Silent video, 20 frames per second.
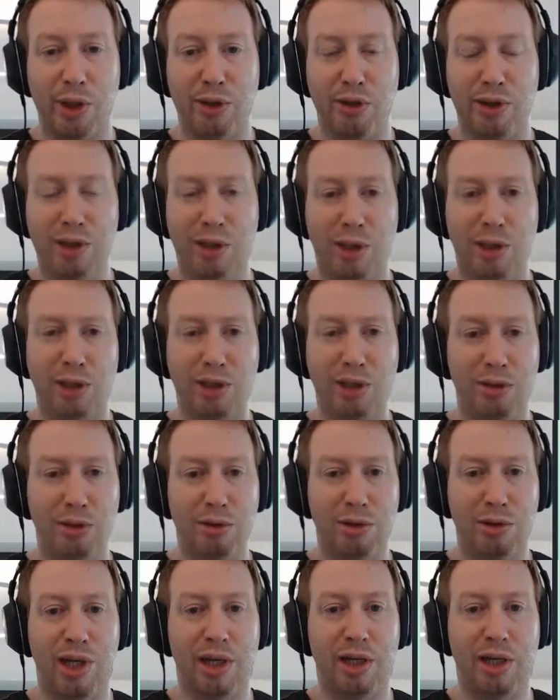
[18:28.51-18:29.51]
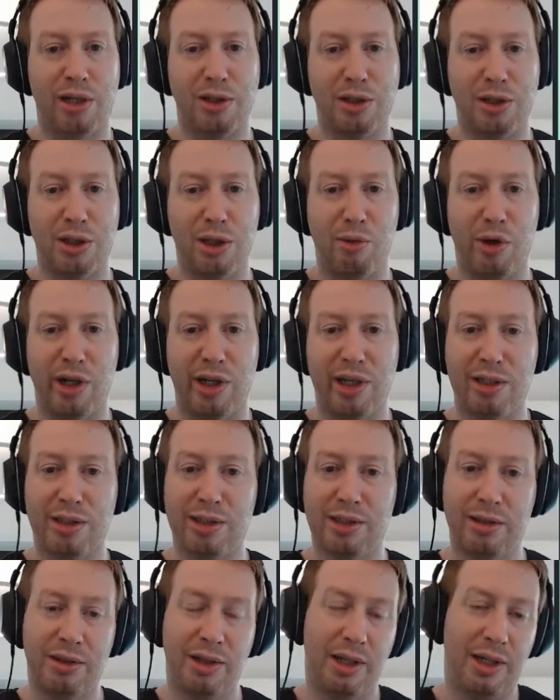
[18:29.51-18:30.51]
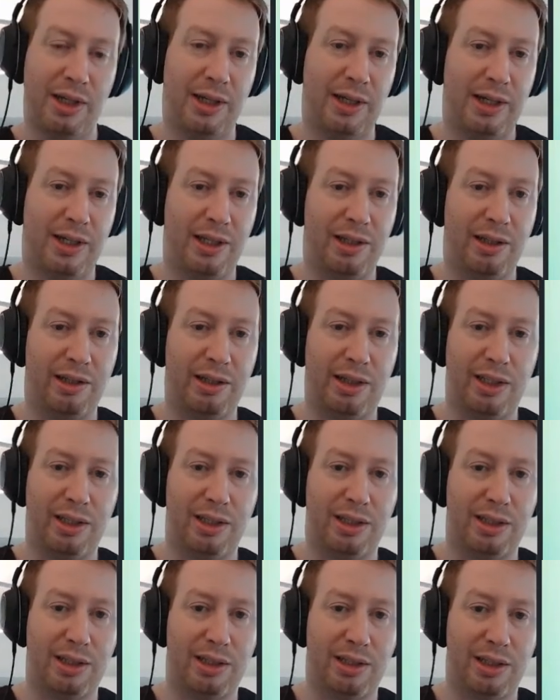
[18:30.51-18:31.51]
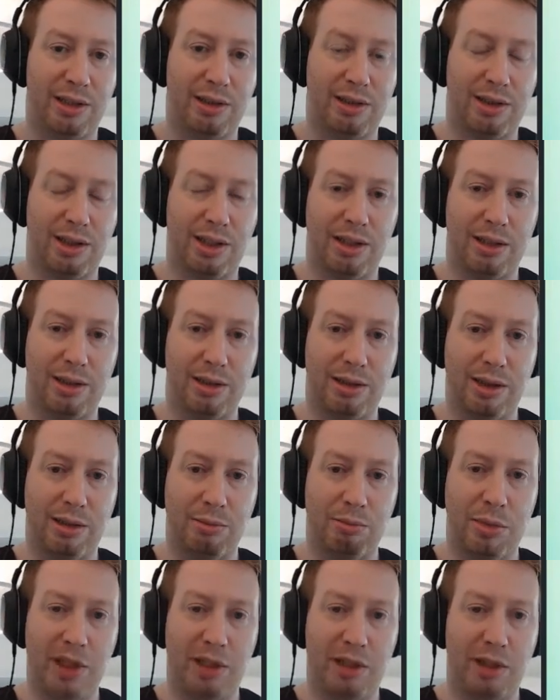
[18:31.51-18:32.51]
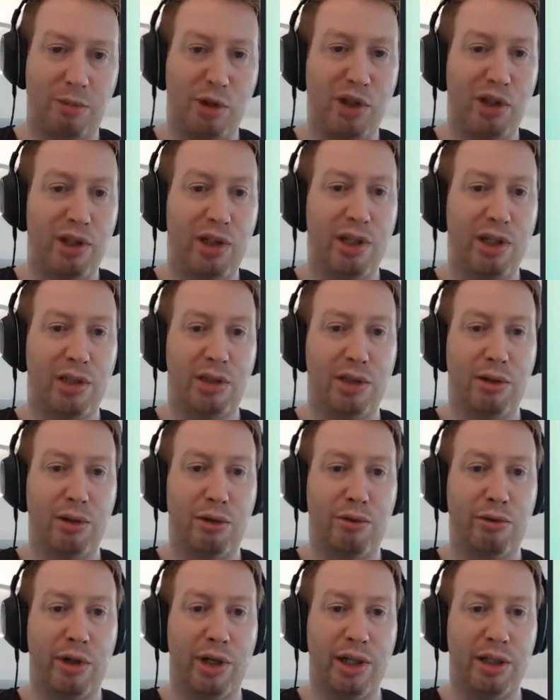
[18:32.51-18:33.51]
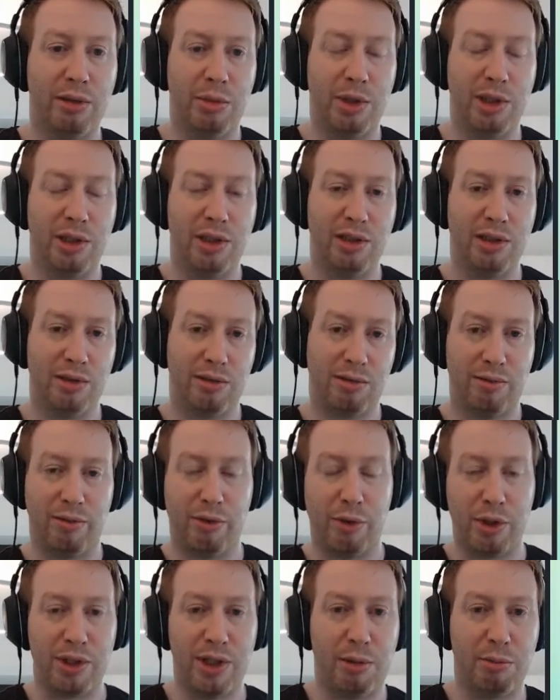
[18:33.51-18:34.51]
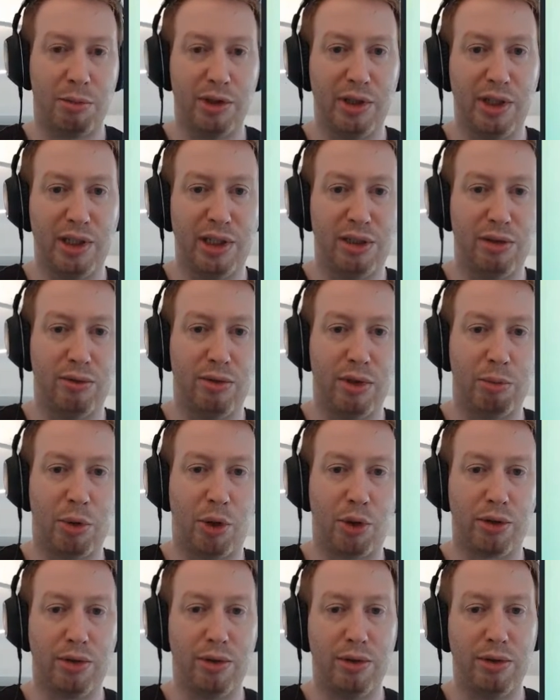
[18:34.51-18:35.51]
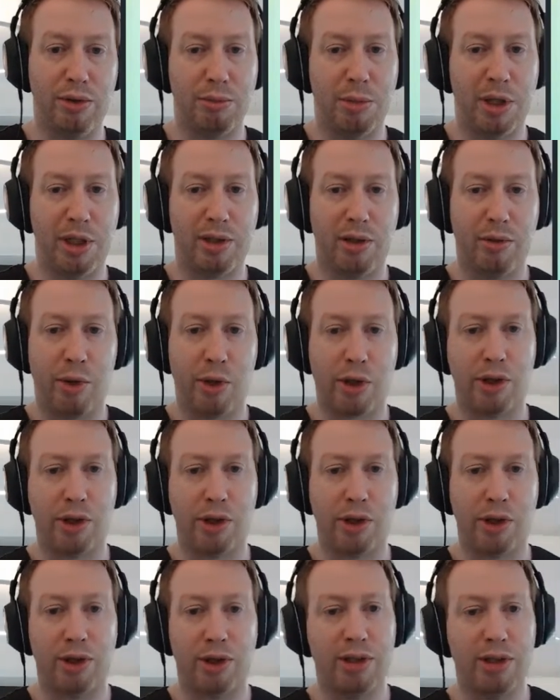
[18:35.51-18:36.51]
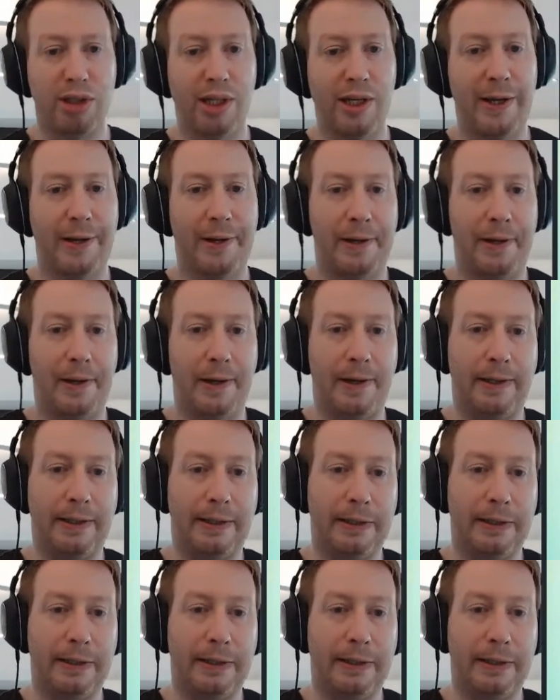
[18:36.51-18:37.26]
And when you need to check on someone else, that is a big communication overhead, because, for example, they need to report to you about their work, and then